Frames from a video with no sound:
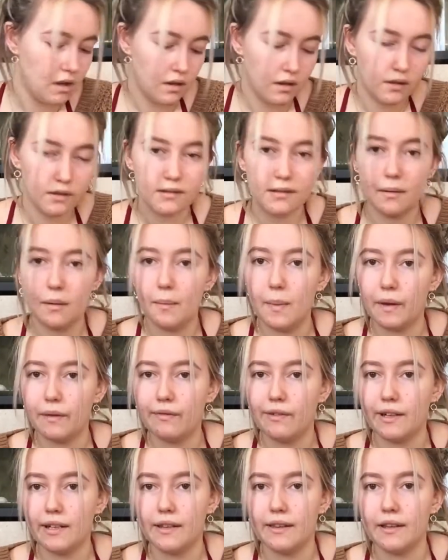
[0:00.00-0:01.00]
So I'm a big
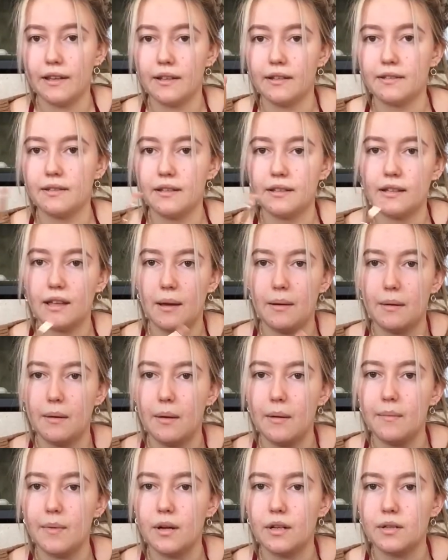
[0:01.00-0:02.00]
fan of this. This came in
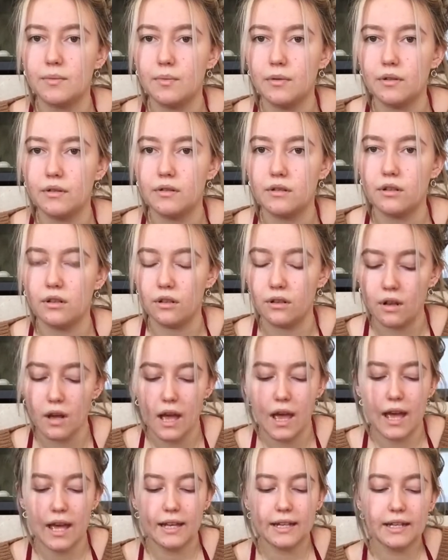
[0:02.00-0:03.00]
my Birchbox too.
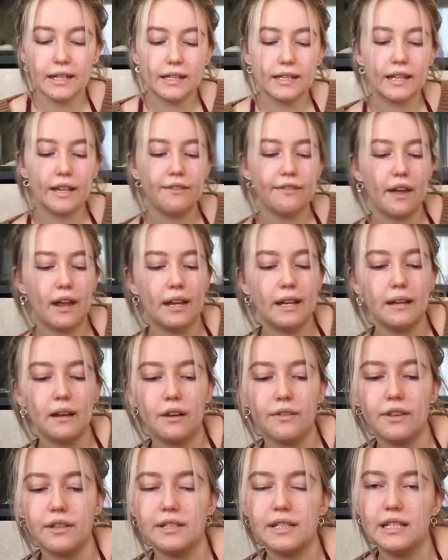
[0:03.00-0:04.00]
It didn't give any
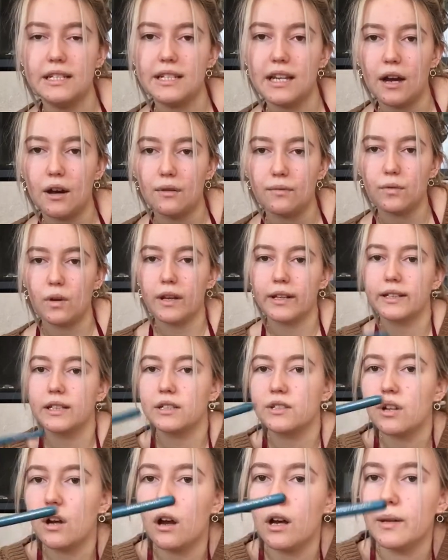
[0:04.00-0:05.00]
other detail of like the
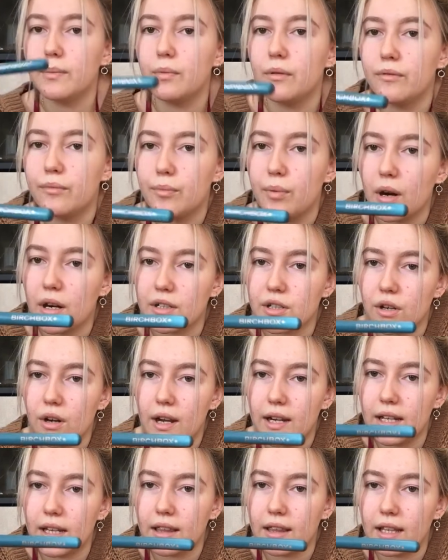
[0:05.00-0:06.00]
type of brush or
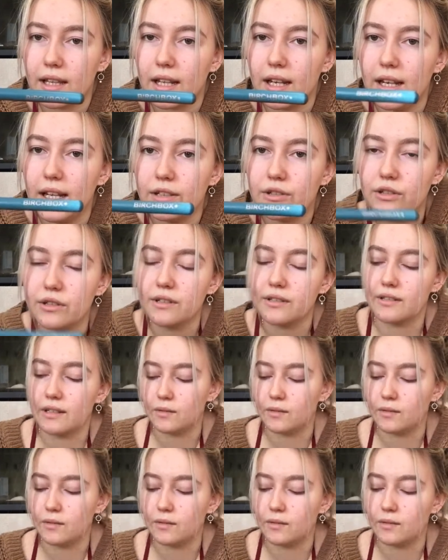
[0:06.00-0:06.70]
anything. It literally just says